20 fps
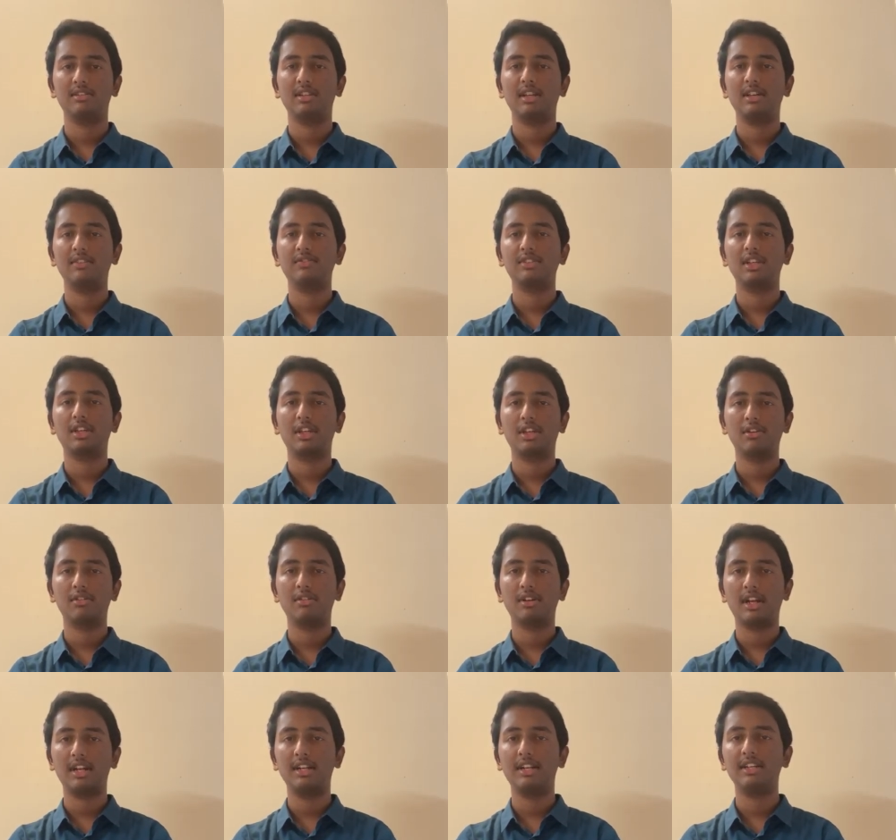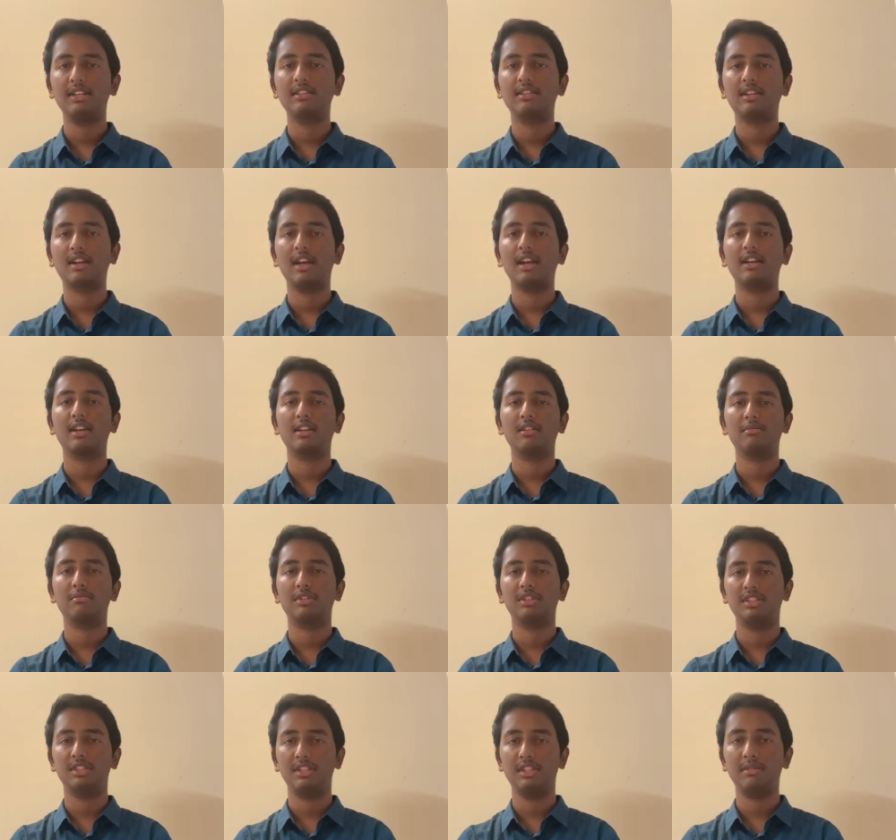I've secured 19th rank in my
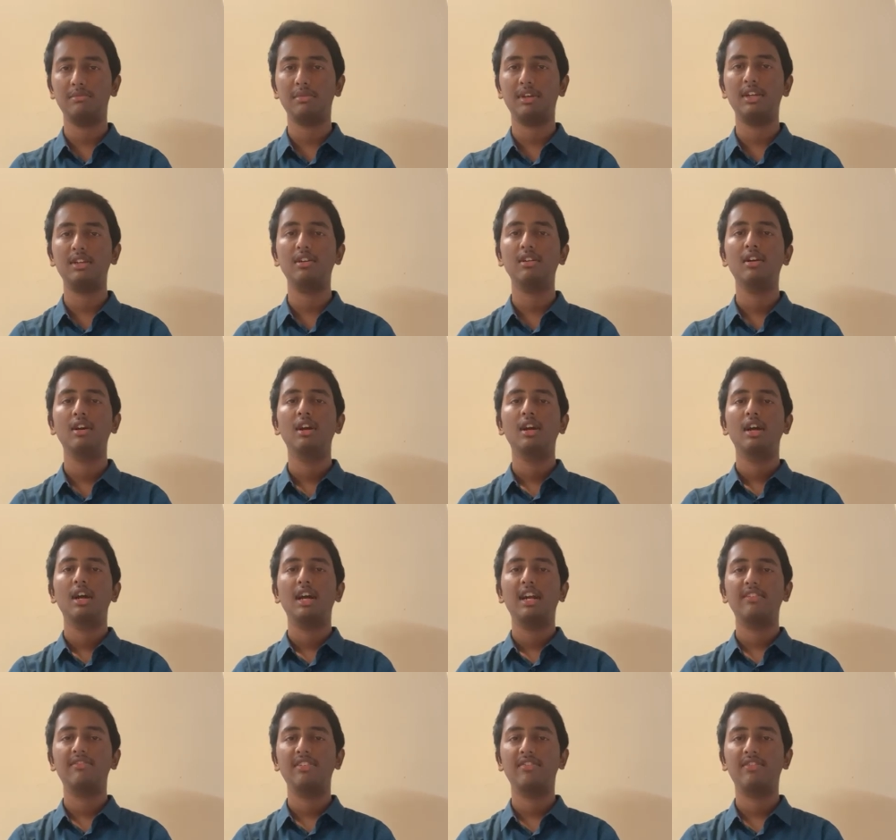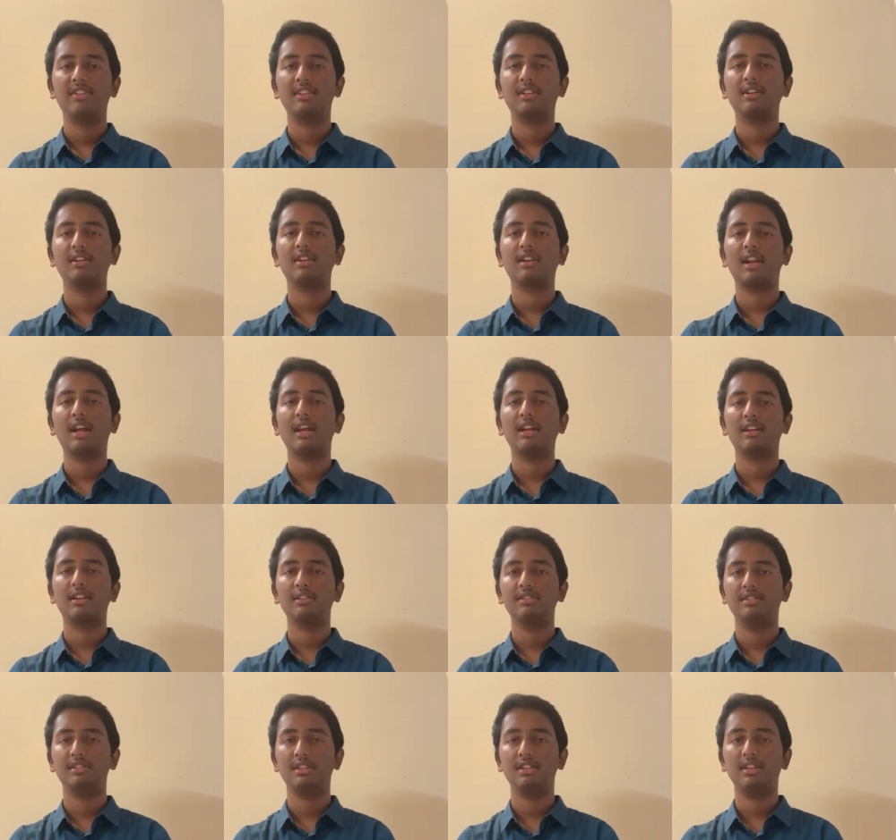JEE Main and 53rd rank
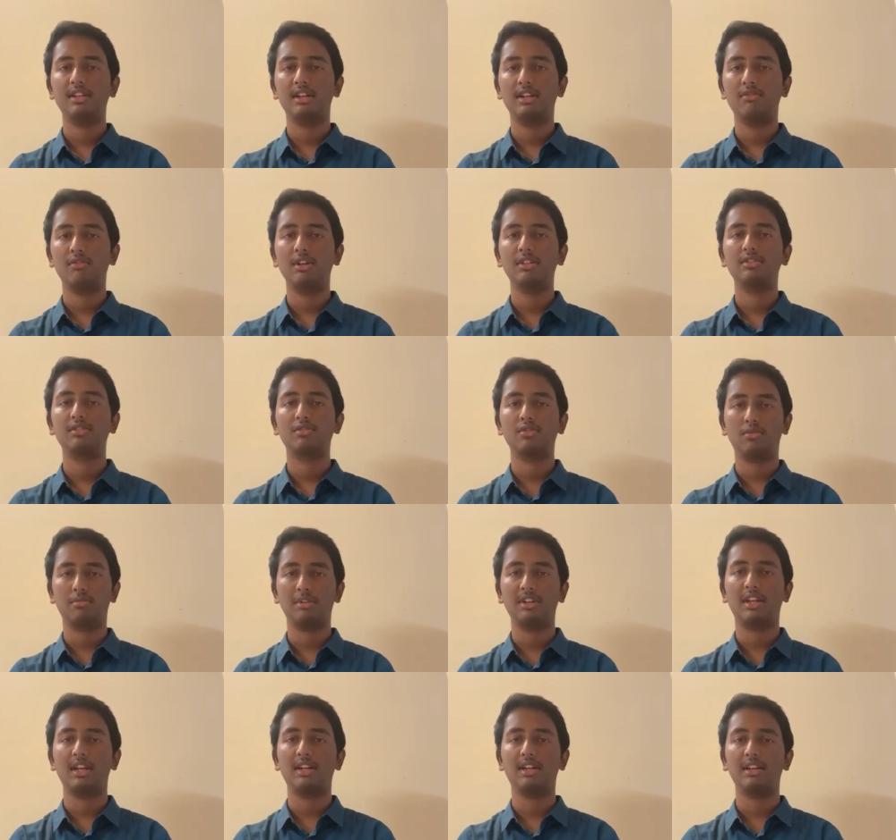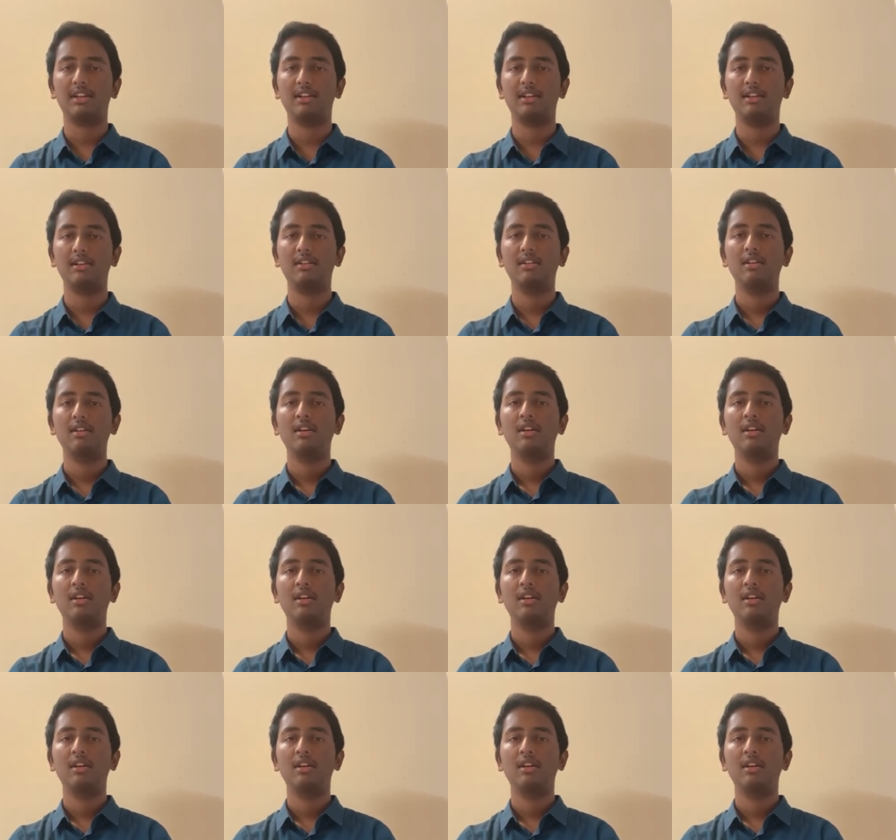in JEE Advanced Open category.